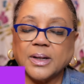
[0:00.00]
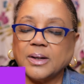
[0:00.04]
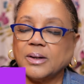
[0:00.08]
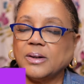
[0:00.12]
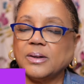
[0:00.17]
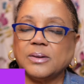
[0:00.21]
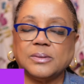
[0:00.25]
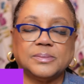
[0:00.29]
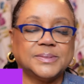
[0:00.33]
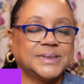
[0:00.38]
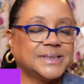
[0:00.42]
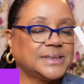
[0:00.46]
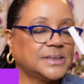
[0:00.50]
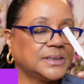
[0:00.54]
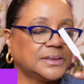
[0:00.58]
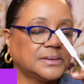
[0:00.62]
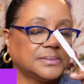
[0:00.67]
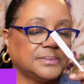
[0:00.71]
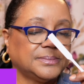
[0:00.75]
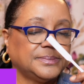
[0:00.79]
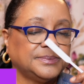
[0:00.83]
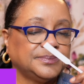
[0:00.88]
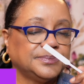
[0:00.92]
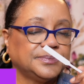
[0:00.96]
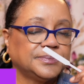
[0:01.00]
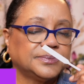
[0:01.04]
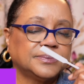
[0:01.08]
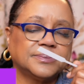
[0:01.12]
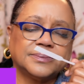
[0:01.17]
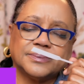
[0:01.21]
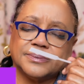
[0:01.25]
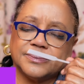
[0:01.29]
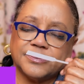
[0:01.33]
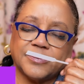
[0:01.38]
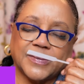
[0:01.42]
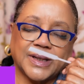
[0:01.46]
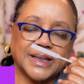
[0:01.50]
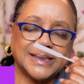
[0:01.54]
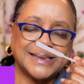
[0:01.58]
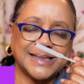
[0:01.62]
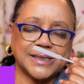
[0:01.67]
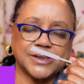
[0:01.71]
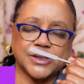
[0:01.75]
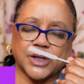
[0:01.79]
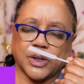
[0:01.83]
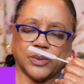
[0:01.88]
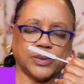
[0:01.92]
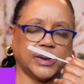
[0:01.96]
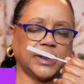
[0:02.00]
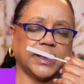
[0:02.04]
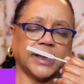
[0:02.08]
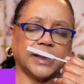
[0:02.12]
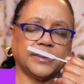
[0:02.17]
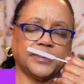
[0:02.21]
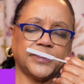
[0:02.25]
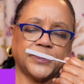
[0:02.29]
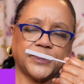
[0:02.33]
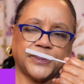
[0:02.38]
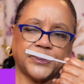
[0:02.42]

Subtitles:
Oh, this has coconut.